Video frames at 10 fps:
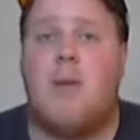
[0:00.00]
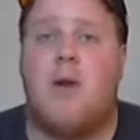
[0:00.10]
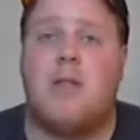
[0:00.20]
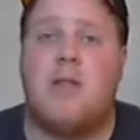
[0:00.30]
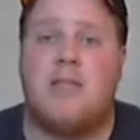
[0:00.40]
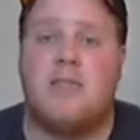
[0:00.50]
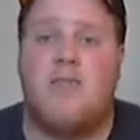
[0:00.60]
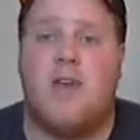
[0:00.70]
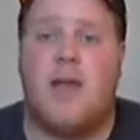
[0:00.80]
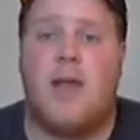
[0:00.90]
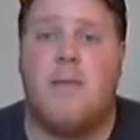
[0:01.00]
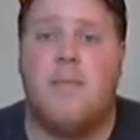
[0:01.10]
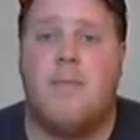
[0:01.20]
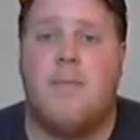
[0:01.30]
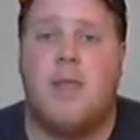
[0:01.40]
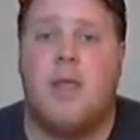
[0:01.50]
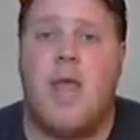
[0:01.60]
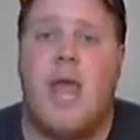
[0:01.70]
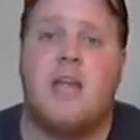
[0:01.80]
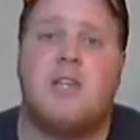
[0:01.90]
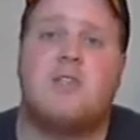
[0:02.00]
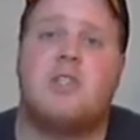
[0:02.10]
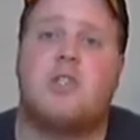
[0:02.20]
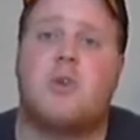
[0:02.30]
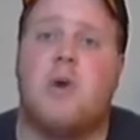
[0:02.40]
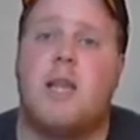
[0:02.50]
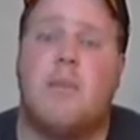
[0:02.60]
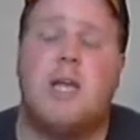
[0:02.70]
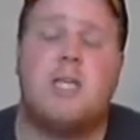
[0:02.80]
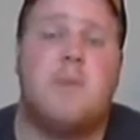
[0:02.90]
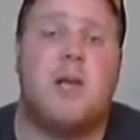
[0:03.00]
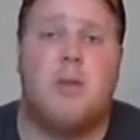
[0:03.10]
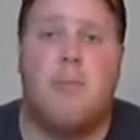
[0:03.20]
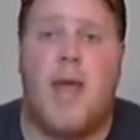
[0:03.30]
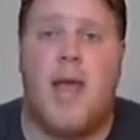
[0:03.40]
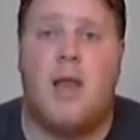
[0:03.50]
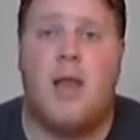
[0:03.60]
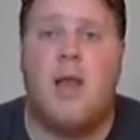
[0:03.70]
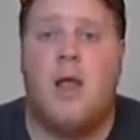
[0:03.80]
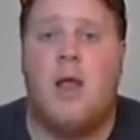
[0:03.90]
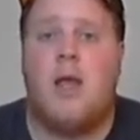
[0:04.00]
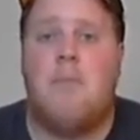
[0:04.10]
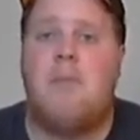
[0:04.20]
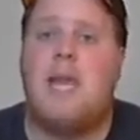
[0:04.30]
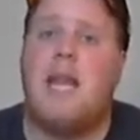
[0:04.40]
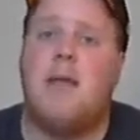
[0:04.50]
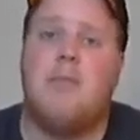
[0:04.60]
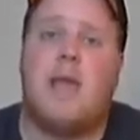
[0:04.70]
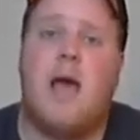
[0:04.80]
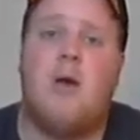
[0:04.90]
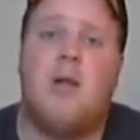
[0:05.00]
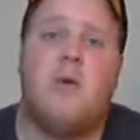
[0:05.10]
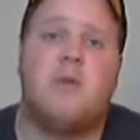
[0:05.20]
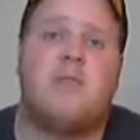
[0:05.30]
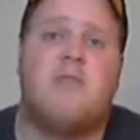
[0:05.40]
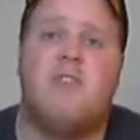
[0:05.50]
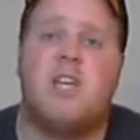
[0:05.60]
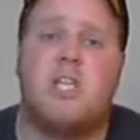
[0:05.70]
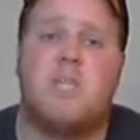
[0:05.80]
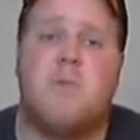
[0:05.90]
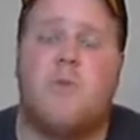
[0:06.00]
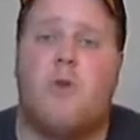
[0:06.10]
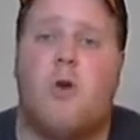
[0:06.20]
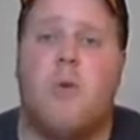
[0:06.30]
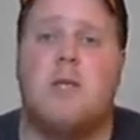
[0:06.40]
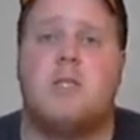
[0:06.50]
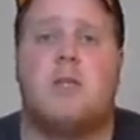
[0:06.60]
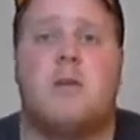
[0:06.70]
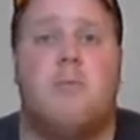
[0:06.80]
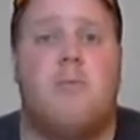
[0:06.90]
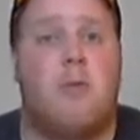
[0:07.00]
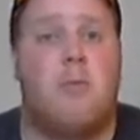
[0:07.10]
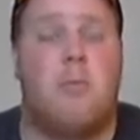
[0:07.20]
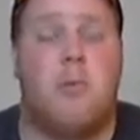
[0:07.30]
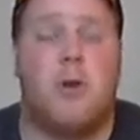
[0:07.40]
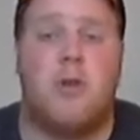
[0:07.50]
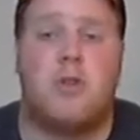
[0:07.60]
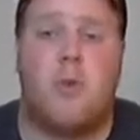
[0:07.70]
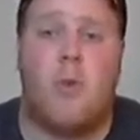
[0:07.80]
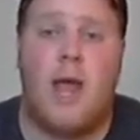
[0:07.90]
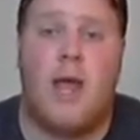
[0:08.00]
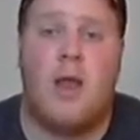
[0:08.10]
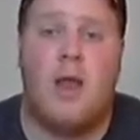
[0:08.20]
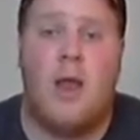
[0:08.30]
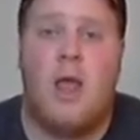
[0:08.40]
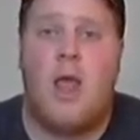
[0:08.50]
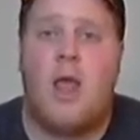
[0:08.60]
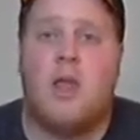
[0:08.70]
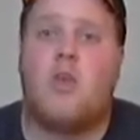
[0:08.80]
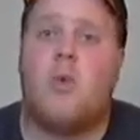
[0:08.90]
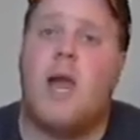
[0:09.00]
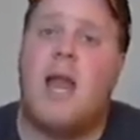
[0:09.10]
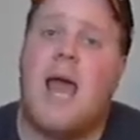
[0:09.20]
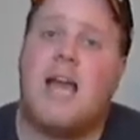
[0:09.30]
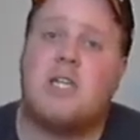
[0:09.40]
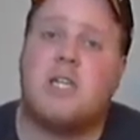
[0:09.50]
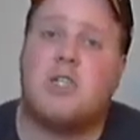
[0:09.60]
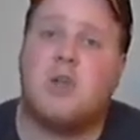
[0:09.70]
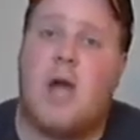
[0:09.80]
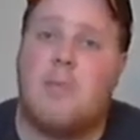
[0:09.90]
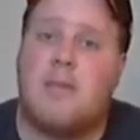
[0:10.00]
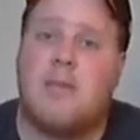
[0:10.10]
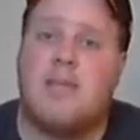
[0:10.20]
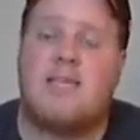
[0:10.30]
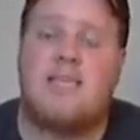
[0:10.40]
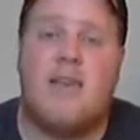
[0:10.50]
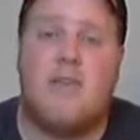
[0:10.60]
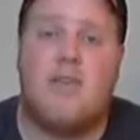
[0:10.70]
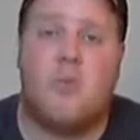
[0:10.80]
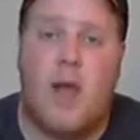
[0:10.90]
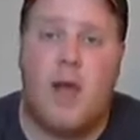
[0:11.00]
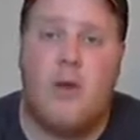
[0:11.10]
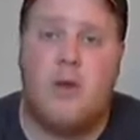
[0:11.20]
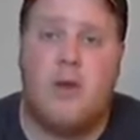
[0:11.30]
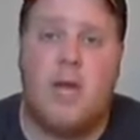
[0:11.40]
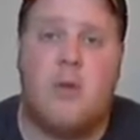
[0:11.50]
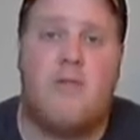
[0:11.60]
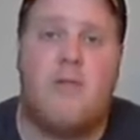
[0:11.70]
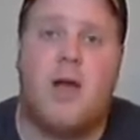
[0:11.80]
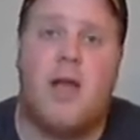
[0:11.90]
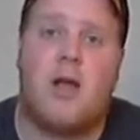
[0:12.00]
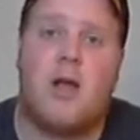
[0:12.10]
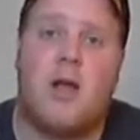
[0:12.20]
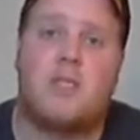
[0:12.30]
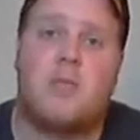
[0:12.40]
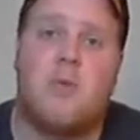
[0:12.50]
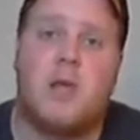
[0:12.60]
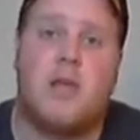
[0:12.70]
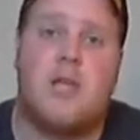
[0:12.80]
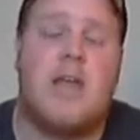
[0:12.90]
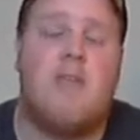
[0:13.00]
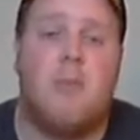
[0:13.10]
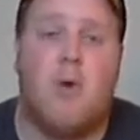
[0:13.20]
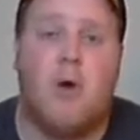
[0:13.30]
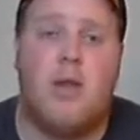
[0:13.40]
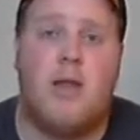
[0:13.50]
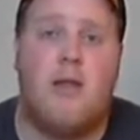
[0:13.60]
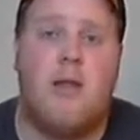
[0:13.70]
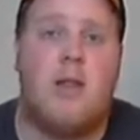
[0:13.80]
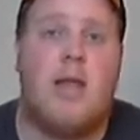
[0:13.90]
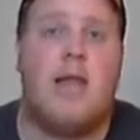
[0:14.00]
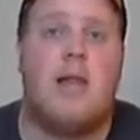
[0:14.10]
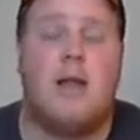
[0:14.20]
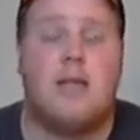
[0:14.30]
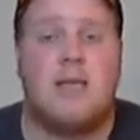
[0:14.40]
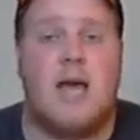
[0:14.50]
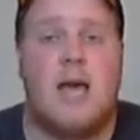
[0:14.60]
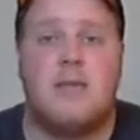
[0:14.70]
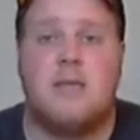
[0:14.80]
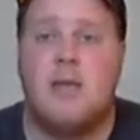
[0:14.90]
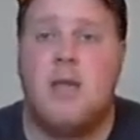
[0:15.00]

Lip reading: out in this fight and just destroyed the much bigger man, beat him down. It was a vicious performance from Roberto Duran. Duran actually dropped him in the 7th round. He went flying across the ring. Davey Moore did, landed on his ass.